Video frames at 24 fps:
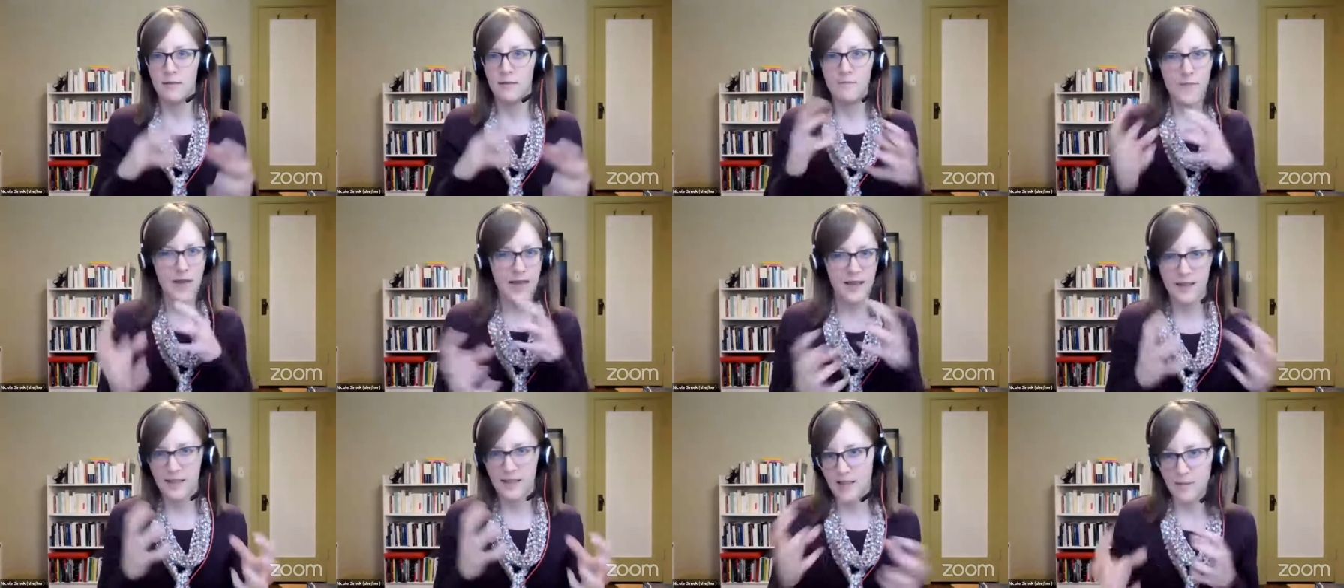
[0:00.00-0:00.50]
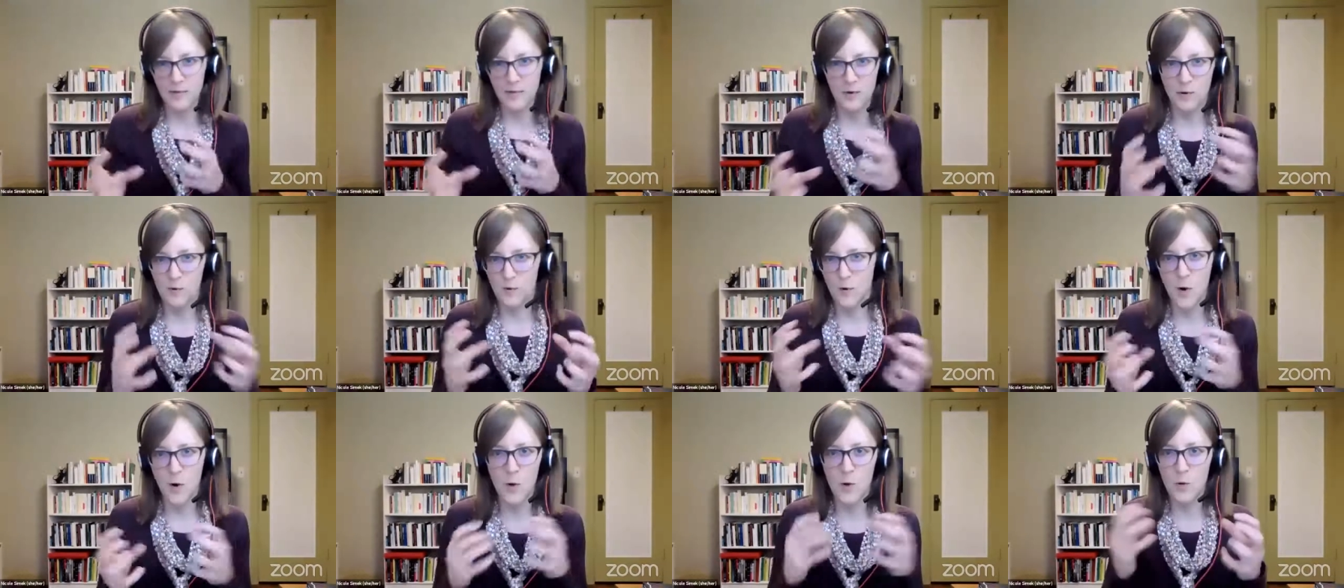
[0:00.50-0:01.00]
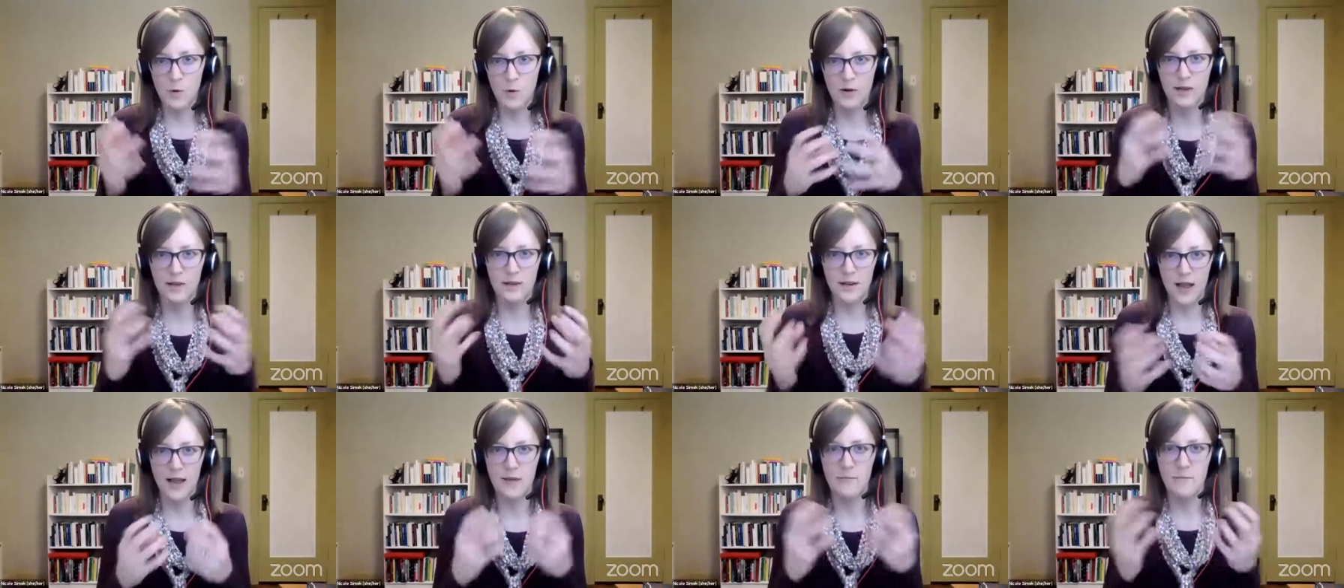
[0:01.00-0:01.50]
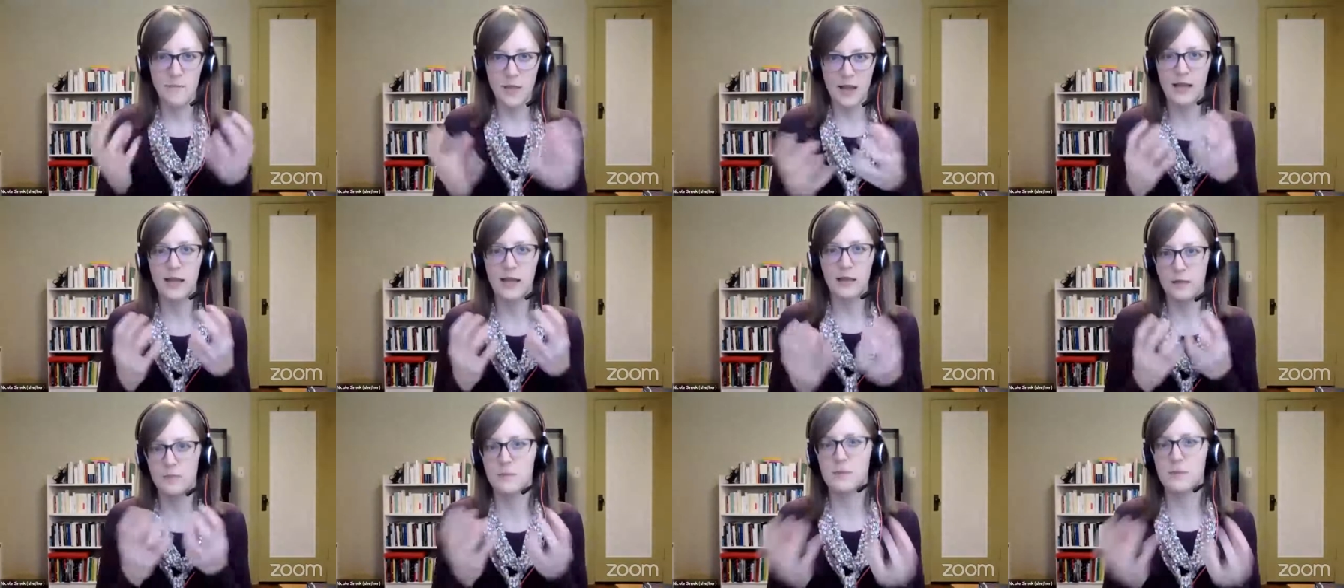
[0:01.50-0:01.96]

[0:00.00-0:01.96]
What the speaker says: making them your own, and making